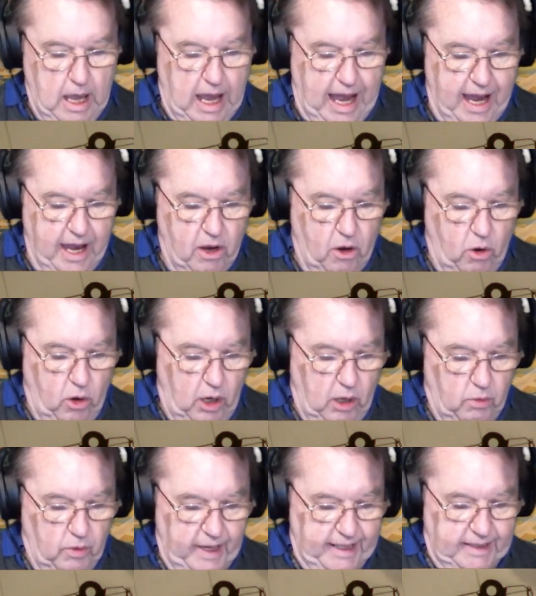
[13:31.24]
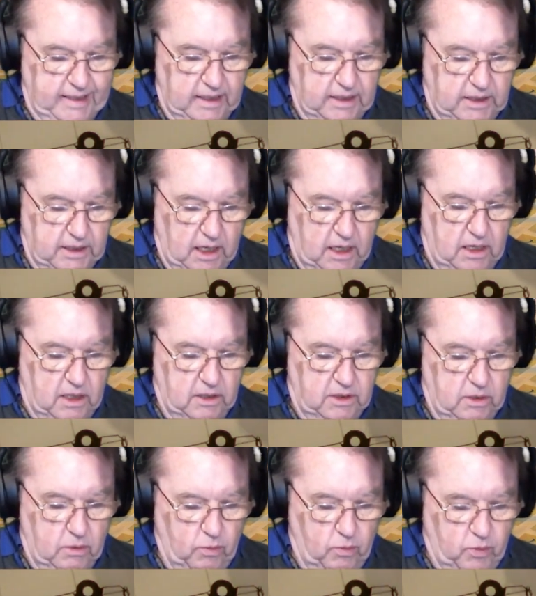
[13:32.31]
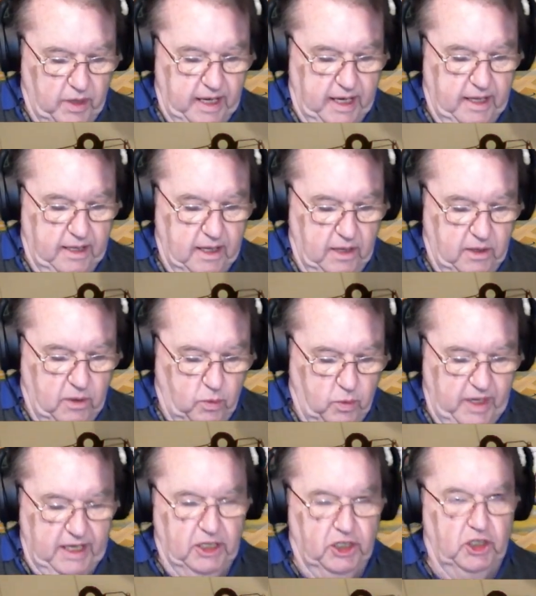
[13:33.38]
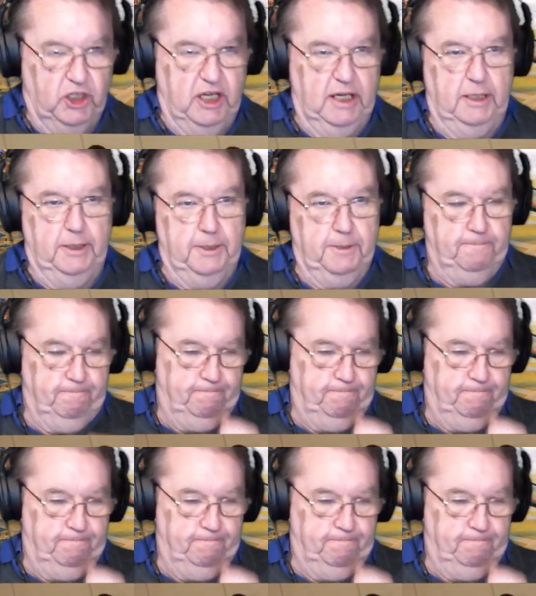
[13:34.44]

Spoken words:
I always start with the windshield.